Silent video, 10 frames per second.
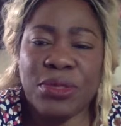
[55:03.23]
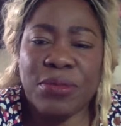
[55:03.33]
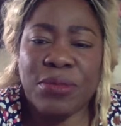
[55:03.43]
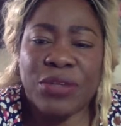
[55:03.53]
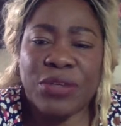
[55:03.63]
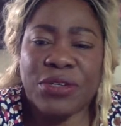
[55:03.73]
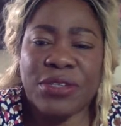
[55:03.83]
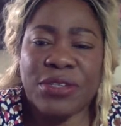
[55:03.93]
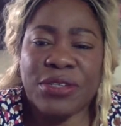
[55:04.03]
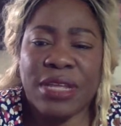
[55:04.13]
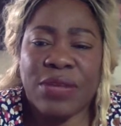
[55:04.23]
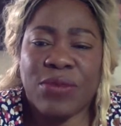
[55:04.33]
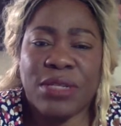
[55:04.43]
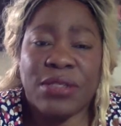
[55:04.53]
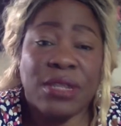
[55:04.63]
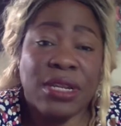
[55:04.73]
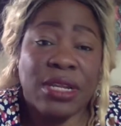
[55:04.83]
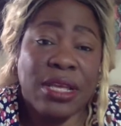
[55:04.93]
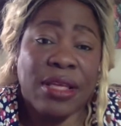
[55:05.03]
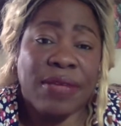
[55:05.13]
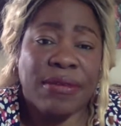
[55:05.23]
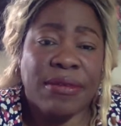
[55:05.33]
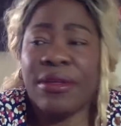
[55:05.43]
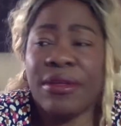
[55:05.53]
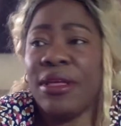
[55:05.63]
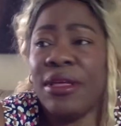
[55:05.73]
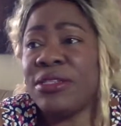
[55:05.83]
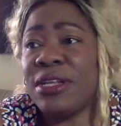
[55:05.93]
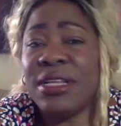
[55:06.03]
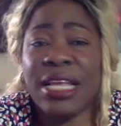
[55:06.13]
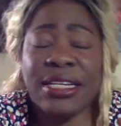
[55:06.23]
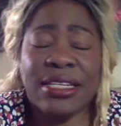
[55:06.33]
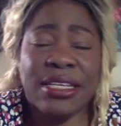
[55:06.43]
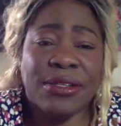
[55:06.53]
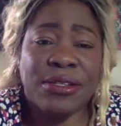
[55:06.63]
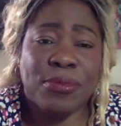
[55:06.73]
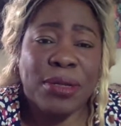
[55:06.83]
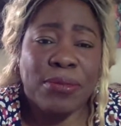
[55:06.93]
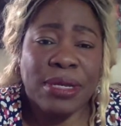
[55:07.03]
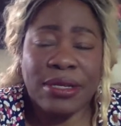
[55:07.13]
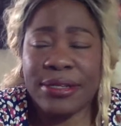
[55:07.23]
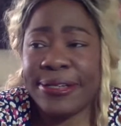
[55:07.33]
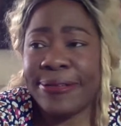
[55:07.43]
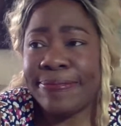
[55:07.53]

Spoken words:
the mattress outside when it's sunny. Yeah, sunlight kills bed bugs.